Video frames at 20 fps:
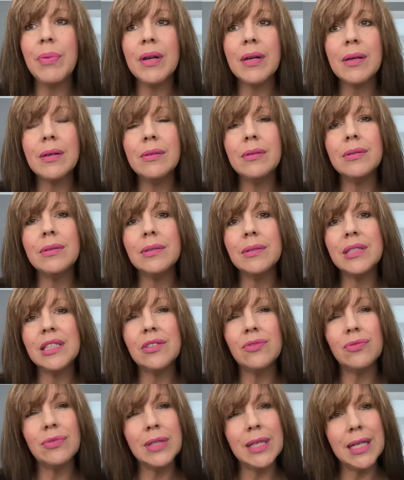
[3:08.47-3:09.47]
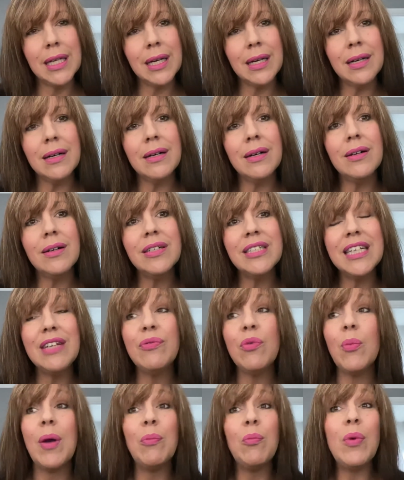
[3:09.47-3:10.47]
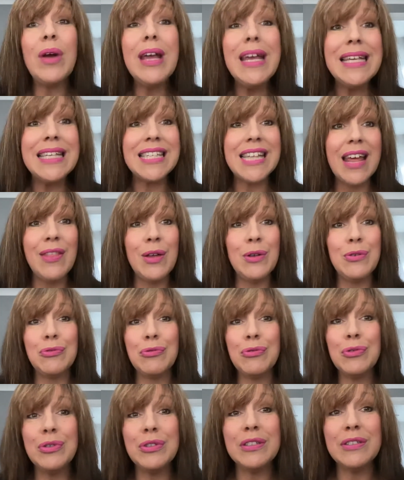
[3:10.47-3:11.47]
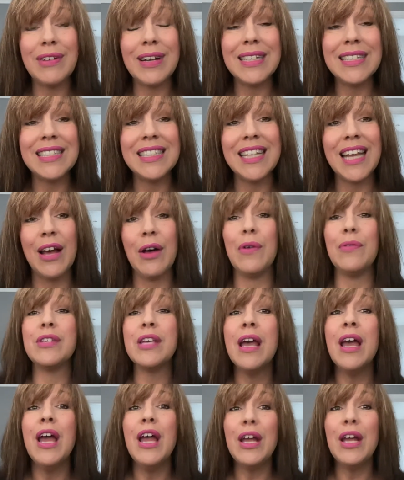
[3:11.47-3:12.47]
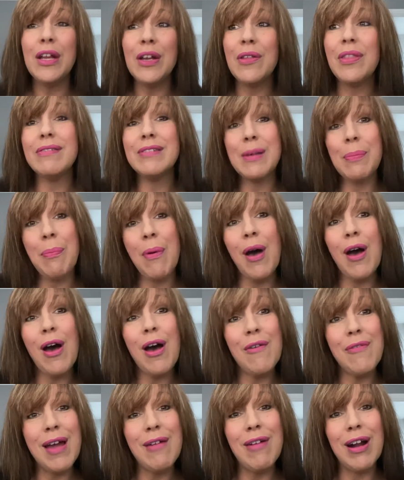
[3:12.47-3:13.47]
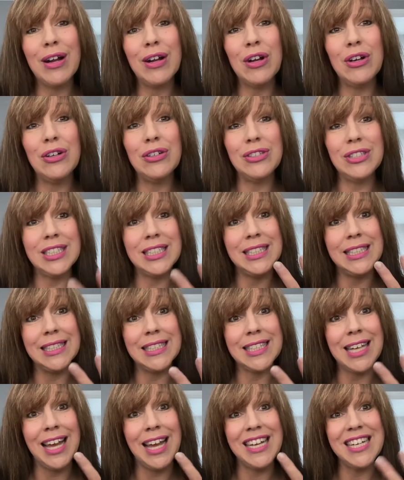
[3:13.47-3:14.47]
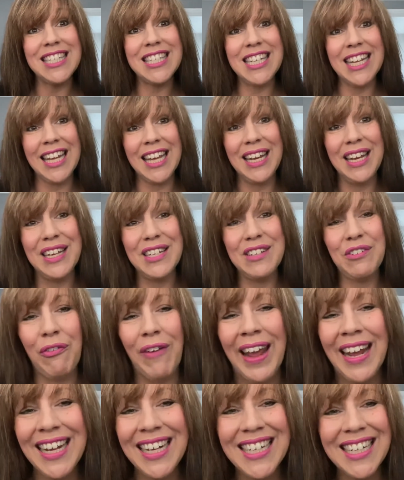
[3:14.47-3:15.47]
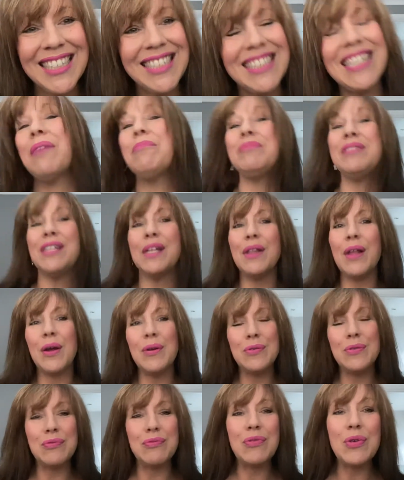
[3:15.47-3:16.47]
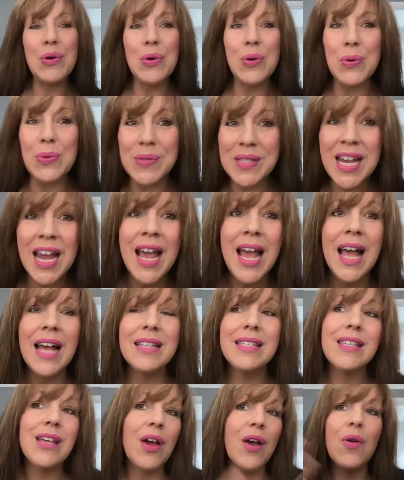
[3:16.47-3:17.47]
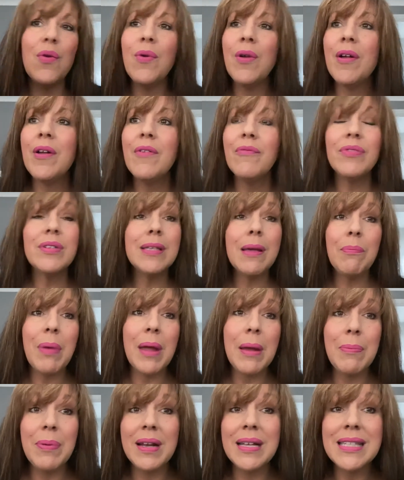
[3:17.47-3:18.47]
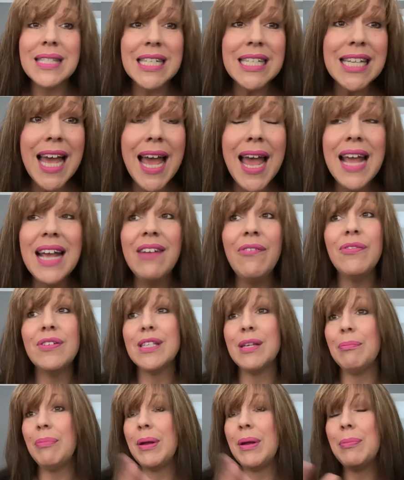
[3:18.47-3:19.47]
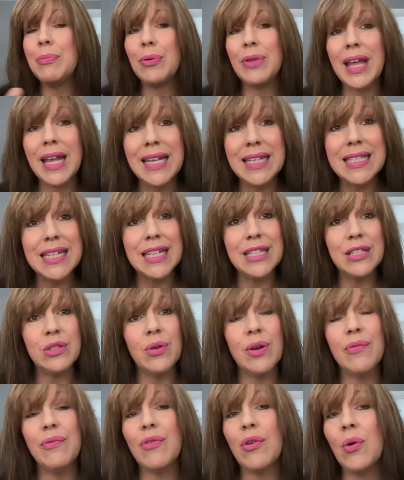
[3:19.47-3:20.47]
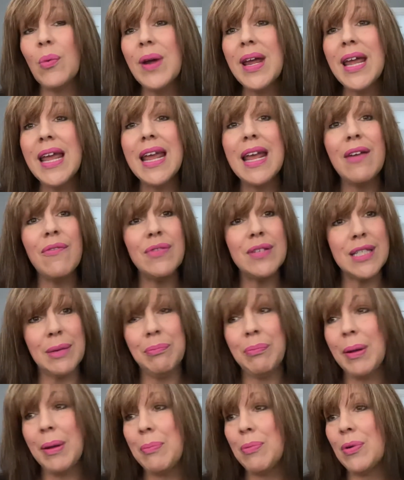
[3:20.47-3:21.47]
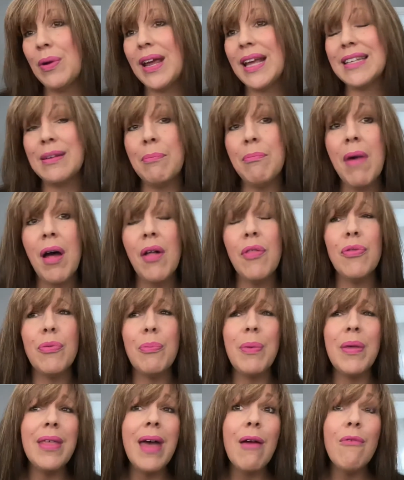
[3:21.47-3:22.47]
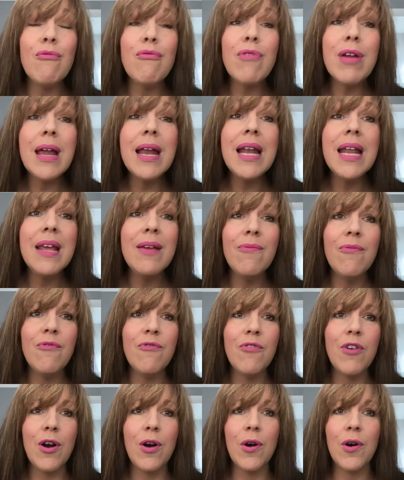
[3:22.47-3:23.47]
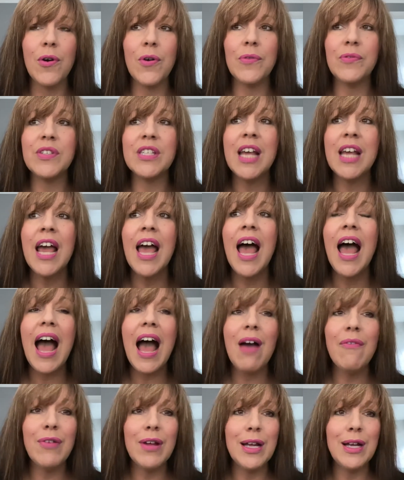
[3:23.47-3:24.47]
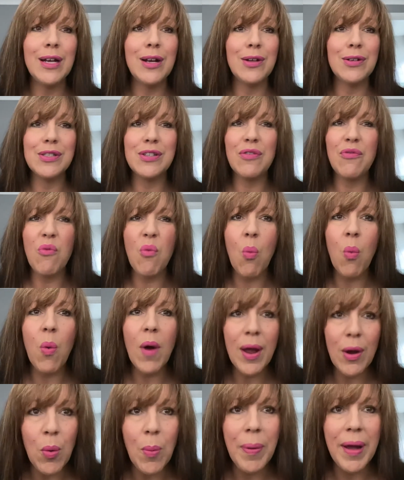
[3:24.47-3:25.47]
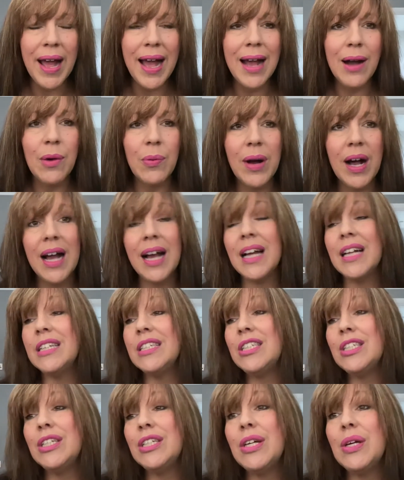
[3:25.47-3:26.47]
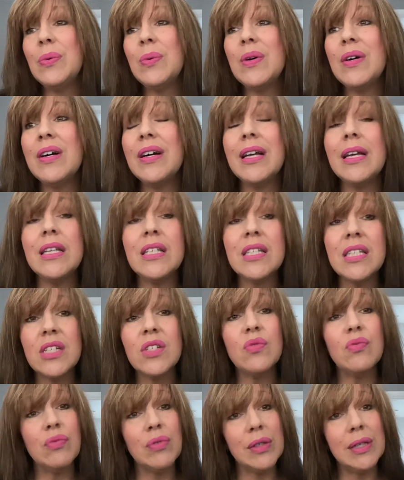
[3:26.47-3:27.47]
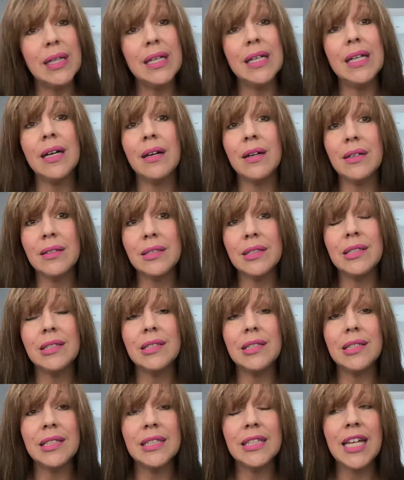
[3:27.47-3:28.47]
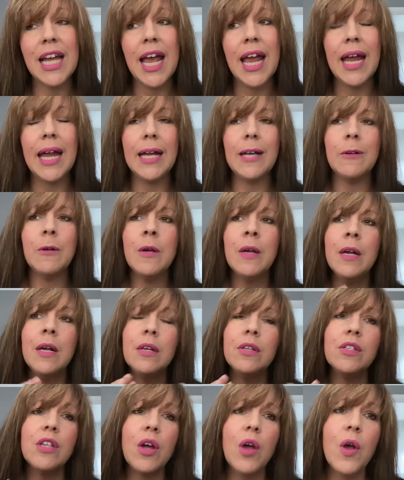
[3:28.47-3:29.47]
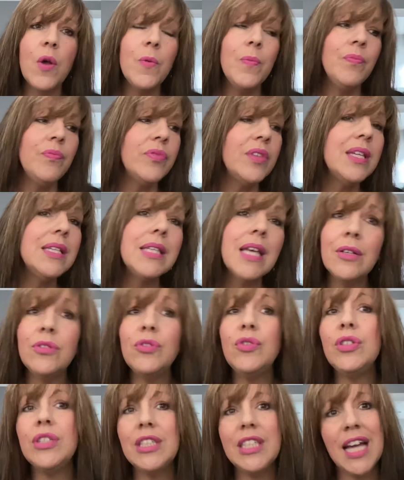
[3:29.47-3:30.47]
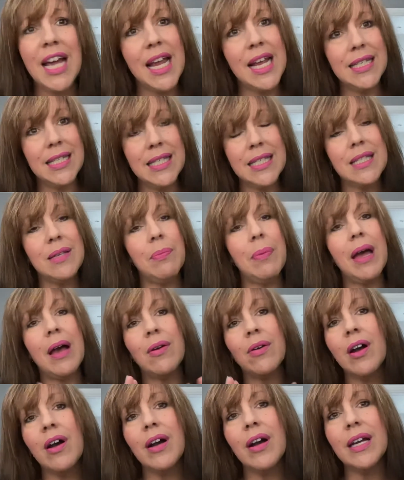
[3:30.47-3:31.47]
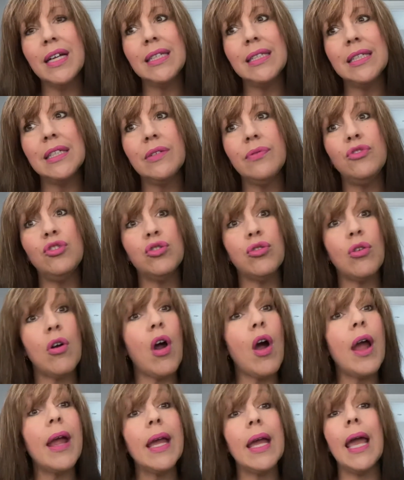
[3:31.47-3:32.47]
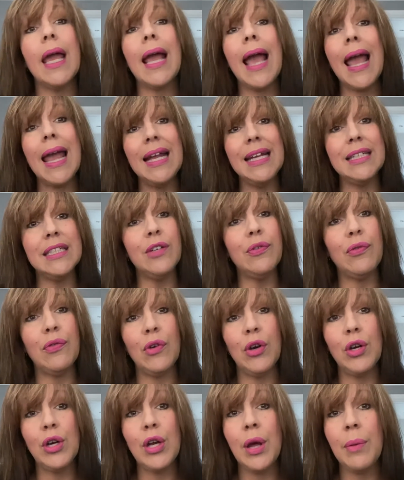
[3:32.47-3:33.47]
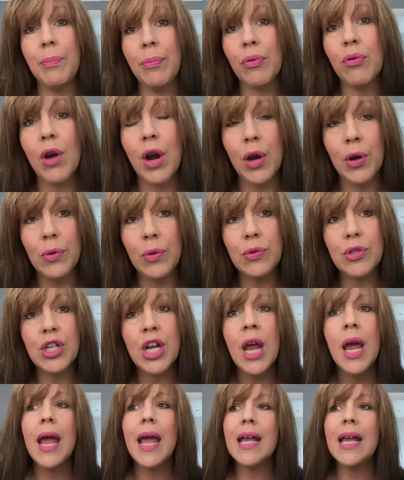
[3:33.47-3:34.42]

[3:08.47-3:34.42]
But of course, it's really hard, even when we set those rules for ourselves. You know, there is a part of our unconscious that's kind of sticking its fingers up to those rules. And so, for some people, it's a day, for some people, they can stick to it for a week, for some people, it's a month. But that really involves having lots of willpower. And you know what? It's just really hard to sustain. So, this 100 days is about kind of trying a different approach.